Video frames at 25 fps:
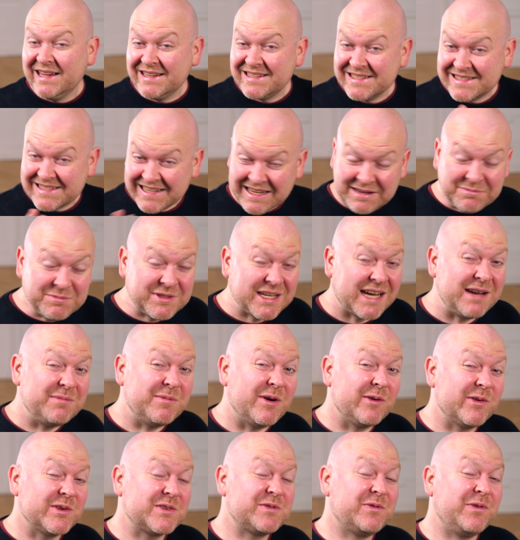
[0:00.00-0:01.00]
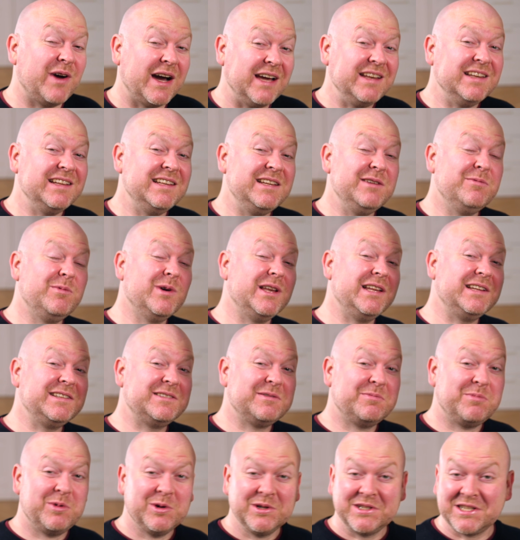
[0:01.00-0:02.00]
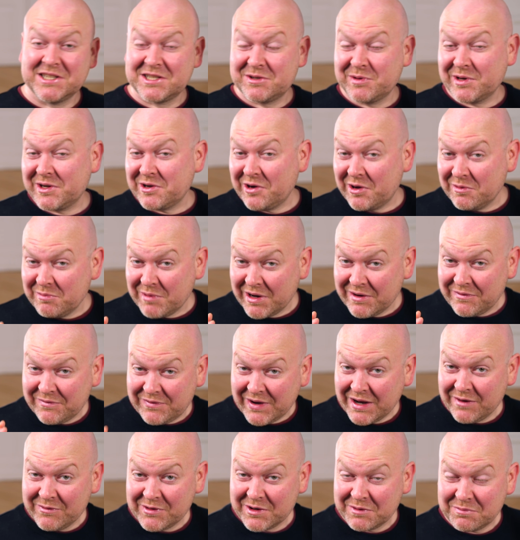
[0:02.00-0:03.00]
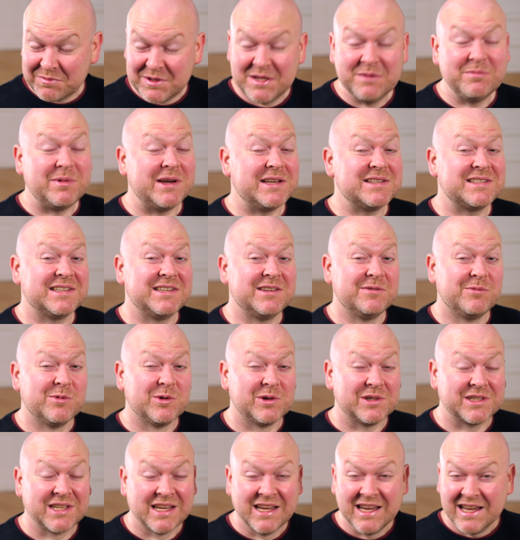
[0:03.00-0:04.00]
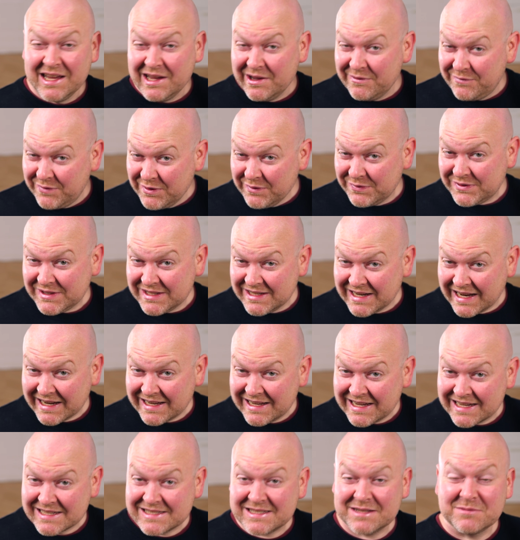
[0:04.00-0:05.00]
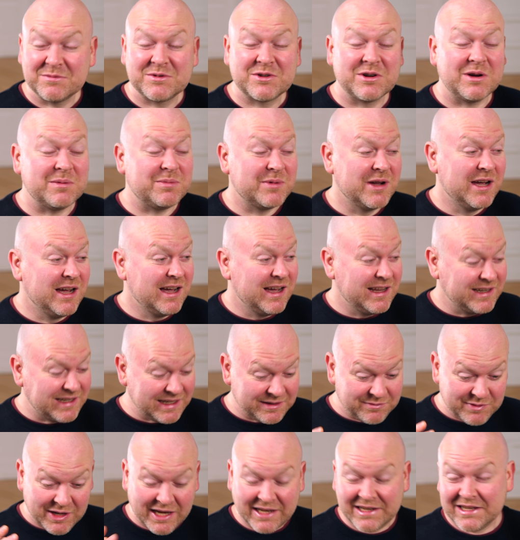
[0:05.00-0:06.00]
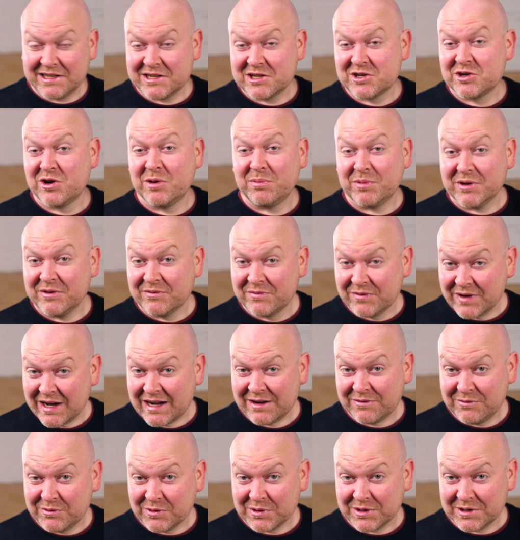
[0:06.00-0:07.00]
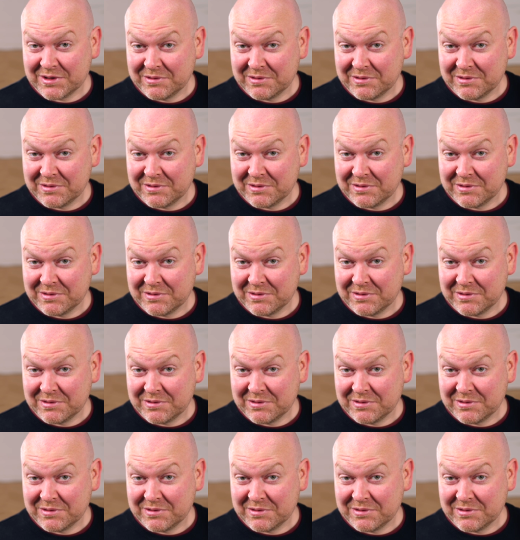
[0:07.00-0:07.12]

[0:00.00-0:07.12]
the same time, I was finally willing to pull the trigger on my favorite P-bass in the world, a 59 custom shop that we had at a shop in Frankfurt.